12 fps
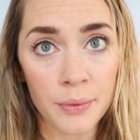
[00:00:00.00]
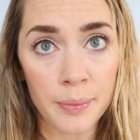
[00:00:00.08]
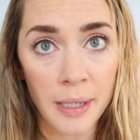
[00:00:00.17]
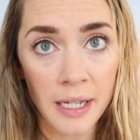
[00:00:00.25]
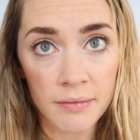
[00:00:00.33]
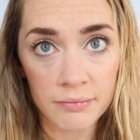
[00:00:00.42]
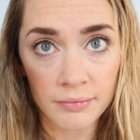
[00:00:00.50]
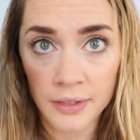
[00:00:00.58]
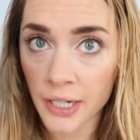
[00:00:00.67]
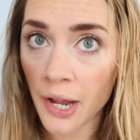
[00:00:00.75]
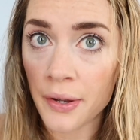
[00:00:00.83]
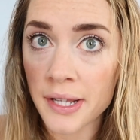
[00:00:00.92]
will be.
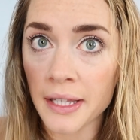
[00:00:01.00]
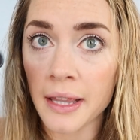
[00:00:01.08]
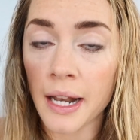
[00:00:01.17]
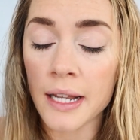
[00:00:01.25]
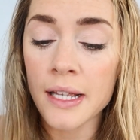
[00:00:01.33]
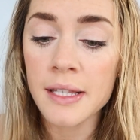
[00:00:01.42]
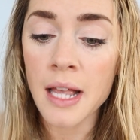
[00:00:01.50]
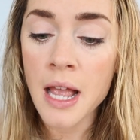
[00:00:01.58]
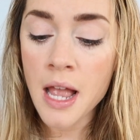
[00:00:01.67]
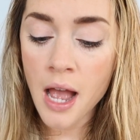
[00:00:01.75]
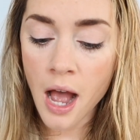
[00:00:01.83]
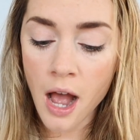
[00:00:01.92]
Look how easy that is.
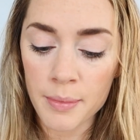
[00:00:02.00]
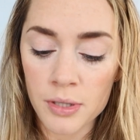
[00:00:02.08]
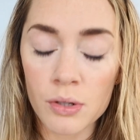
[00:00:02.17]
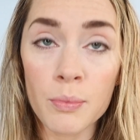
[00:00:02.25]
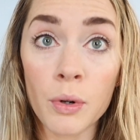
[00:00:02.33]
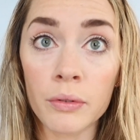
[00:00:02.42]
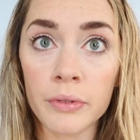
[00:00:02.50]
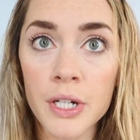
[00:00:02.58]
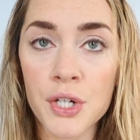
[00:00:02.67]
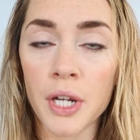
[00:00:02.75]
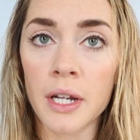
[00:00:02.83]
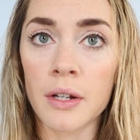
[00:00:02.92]
Um, it's a little more
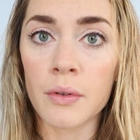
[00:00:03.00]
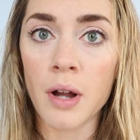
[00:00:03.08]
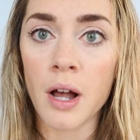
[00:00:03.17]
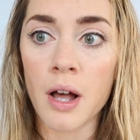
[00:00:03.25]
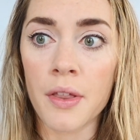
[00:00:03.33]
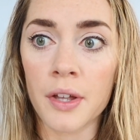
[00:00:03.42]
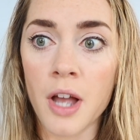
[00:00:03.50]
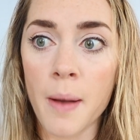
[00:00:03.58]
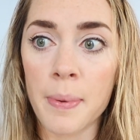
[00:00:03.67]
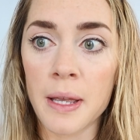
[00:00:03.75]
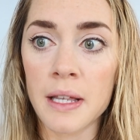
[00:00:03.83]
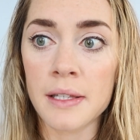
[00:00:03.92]
rigid, uh, the
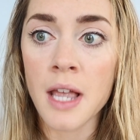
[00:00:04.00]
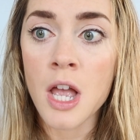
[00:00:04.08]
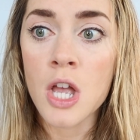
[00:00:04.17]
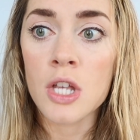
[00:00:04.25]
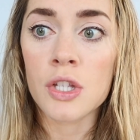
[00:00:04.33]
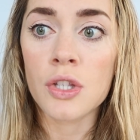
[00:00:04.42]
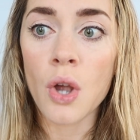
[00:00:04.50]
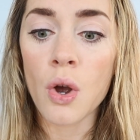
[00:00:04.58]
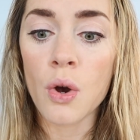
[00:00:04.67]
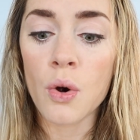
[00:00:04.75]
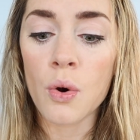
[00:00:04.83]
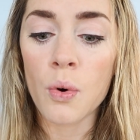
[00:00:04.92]
cup is.
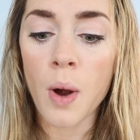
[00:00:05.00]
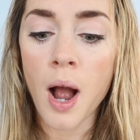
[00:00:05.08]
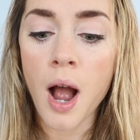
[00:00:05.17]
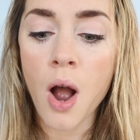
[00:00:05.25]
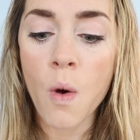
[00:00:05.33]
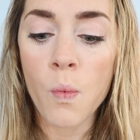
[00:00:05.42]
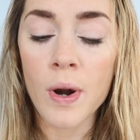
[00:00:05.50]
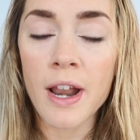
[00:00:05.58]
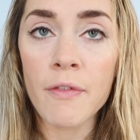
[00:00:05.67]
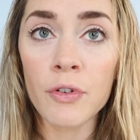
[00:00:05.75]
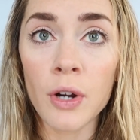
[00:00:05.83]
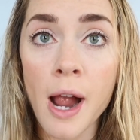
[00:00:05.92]
So
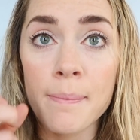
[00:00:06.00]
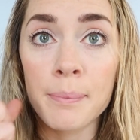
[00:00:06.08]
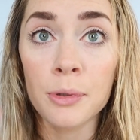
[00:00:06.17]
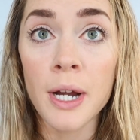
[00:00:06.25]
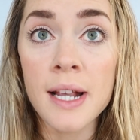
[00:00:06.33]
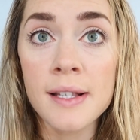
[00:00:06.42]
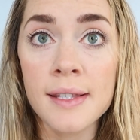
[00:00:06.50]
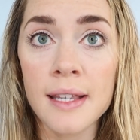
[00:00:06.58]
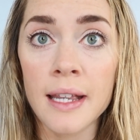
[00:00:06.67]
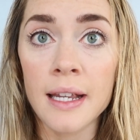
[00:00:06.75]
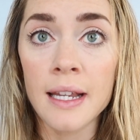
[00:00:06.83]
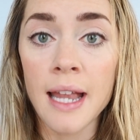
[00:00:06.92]
whenever I'm
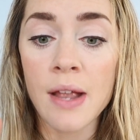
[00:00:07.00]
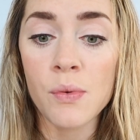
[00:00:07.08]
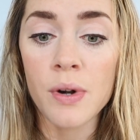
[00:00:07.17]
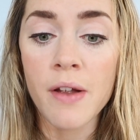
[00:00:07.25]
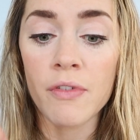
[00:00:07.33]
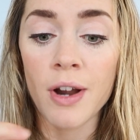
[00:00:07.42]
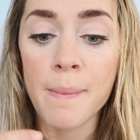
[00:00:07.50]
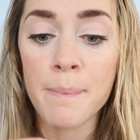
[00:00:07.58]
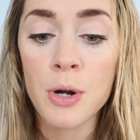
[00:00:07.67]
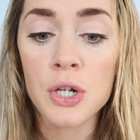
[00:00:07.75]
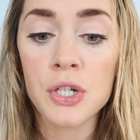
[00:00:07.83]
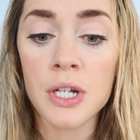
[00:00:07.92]
bracing and whenever I'm
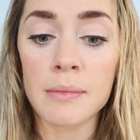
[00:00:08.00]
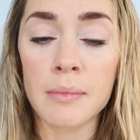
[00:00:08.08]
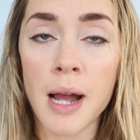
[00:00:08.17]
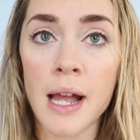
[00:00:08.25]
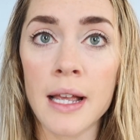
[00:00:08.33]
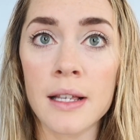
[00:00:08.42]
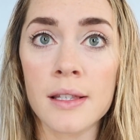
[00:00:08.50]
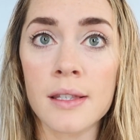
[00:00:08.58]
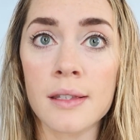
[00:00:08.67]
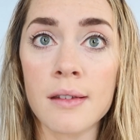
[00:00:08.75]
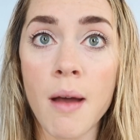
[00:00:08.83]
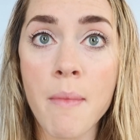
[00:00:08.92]
pushing my
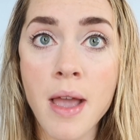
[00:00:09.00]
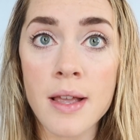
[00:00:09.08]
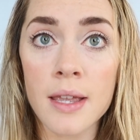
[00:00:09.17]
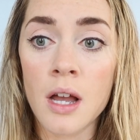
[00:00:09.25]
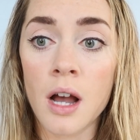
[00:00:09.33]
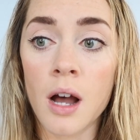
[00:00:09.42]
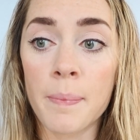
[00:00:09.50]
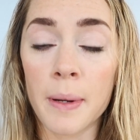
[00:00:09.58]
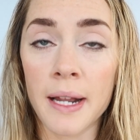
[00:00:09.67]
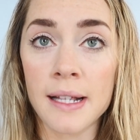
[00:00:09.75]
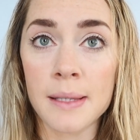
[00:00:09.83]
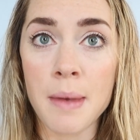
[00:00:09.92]
stomach up
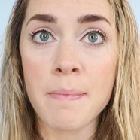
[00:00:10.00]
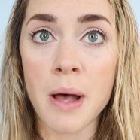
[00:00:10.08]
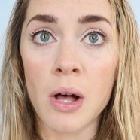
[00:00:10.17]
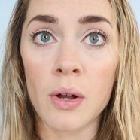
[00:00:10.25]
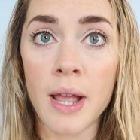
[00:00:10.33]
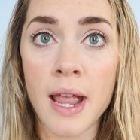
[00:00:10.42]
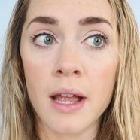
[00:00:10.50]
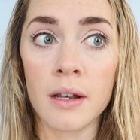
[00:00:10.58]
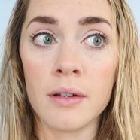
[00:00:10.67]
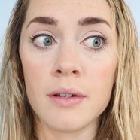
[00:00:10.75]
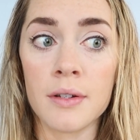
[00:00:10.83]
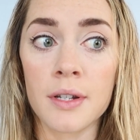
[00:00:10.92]
against my belt
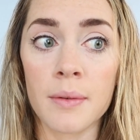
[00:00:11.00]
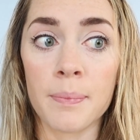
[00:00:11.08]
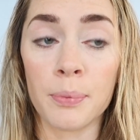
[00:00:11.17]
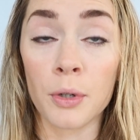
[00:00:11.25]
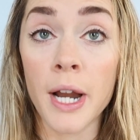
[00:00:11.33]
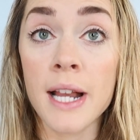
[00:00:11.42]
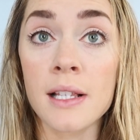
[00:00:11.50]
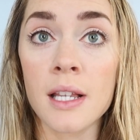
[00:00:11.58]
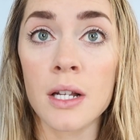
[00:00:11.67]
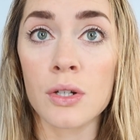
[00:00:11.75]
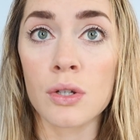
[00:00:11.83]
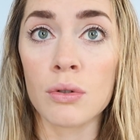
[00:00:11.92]
and
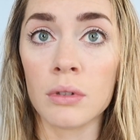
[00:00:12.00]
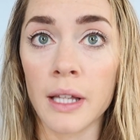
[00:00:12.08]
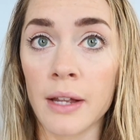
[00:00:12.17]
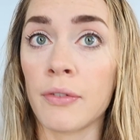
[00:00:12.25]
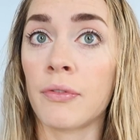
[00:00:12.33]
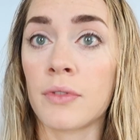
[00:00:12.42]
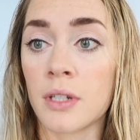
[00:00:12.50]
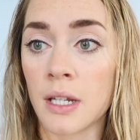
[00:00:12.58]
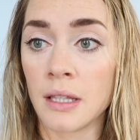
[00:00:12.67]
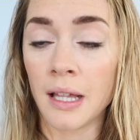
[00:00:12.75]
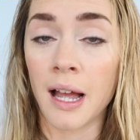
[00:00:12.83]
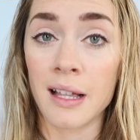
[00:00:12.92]
bracing to lift,
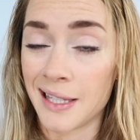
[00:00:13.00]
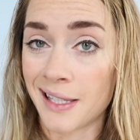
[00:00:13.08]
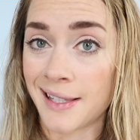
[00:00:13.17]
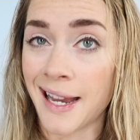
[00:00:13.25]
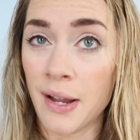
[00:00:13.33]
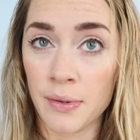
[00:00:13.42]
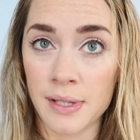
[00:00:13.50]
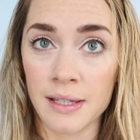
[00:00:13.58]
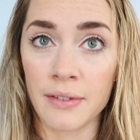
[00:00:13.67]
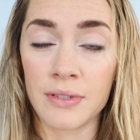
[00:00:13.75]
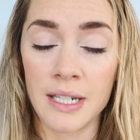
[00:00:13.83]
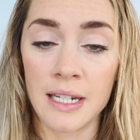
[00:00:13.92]
and as I say, I was
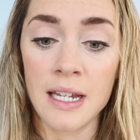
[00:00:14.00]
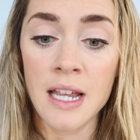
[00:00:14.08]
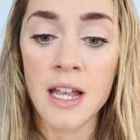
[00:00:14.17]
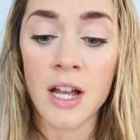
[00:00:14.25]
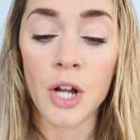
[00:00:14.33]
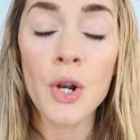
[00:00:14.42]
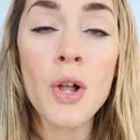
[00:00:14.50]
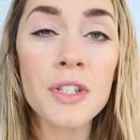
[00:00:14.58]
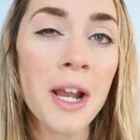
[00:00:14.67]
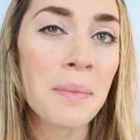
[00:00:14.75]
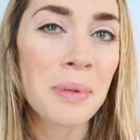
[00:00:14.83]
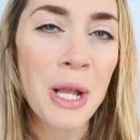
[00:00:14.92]
lifting an
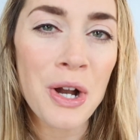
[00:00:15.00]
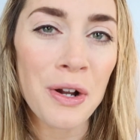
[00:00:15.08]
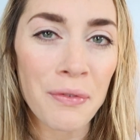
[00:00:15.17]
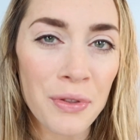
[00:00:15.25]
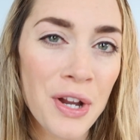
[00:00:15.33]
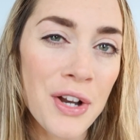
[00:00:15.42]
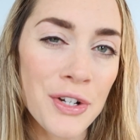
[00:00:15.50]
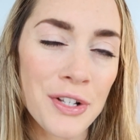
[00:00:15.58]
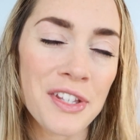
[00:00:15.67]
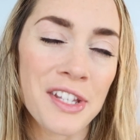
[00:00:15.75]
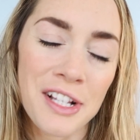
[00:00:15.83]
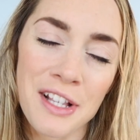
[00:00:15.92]
all-time PR of
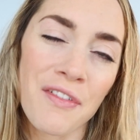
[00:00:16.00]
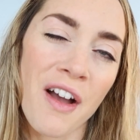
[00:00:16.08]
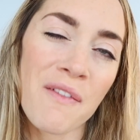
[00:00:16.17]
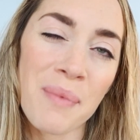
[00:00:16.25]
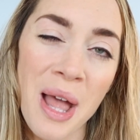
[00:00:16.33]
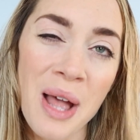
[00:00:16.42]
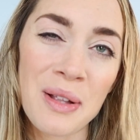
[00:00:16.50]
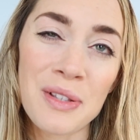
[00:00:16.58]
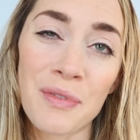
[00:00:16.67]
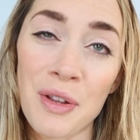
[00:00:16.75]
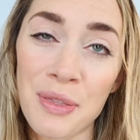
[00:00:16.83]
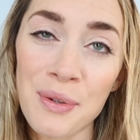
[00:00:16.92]
365 pounds
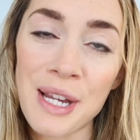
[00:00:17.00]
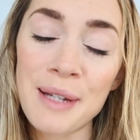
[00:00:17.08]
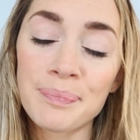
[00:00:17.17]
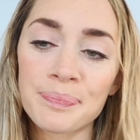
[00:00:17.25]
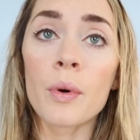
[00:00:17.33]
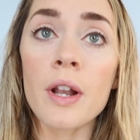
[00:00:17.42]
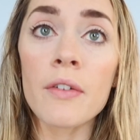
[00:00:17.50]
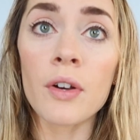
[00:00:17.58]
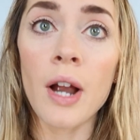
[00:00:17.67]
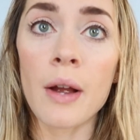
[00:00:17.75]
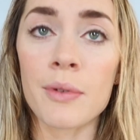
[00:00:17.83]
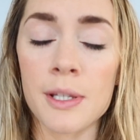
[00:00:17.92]
for three.
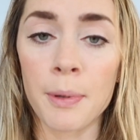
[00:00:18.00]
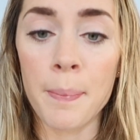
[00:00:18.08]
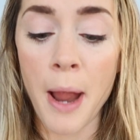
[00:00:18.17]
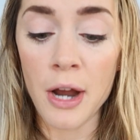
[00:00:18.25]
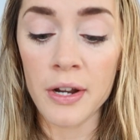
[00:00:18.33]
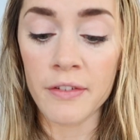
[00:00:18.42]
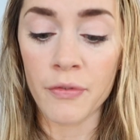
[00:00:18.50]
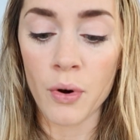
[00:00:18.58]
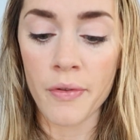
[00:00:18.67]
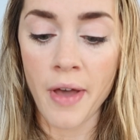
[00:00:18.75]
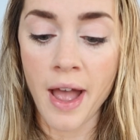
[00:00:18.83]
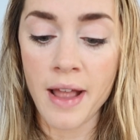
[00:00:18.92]
Whenever I was preparing
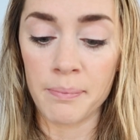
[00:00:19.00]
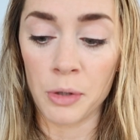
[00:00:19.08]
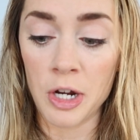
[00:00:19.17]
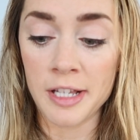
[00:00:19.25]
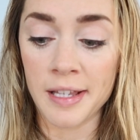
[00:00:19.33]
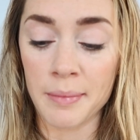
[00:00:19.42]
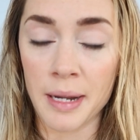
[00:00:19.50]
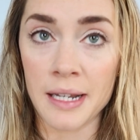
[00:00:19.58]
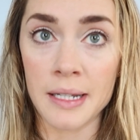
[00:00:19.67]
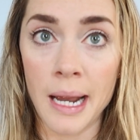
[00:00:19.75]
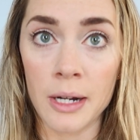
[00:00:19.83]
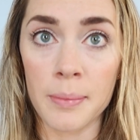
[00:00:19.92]
for that, embracing my
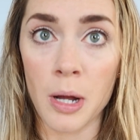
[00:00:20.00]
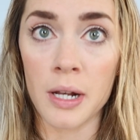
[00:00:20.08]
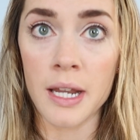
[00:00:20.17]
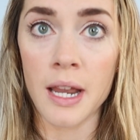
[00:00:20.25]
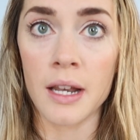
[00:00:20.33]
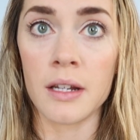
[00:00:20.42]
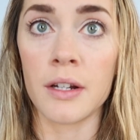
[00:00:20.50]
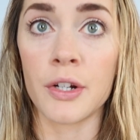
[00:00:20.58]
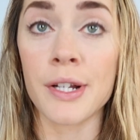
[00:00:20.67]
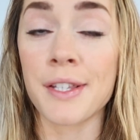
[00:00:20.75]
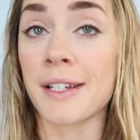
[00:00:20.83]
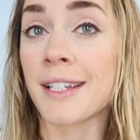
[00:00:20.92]
entire body and
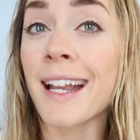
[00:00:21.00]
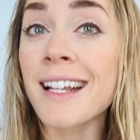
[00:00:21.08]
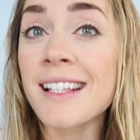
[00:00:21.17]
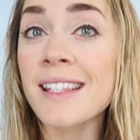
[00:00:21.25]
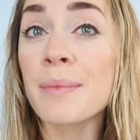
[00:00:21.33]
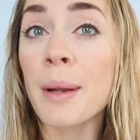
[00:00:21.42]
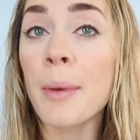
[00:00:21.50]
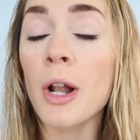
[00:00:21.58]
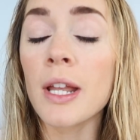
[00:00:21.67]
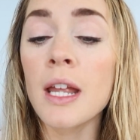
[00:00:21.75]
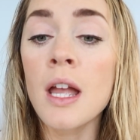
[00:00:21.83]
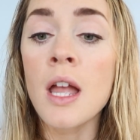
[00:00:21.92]
increasing tightness in my
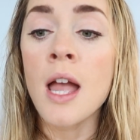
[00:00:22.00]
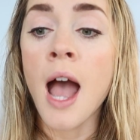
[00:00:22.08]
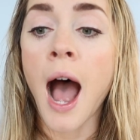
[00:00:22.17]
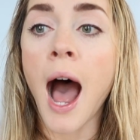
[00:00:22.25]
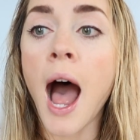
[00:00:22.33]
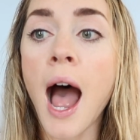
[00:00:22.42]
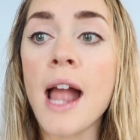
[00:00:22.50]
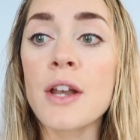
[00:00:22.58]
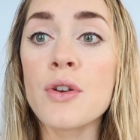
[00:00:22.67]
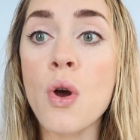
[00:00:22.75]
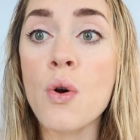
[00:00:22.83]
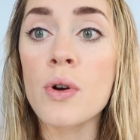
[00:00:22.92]
body, I
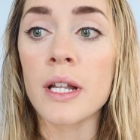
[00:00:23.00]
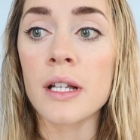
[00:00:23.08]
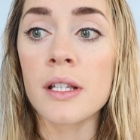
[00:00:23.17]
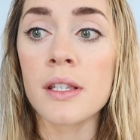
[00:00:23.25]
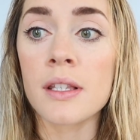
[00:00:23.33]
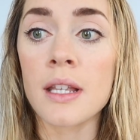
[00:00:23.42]
noticed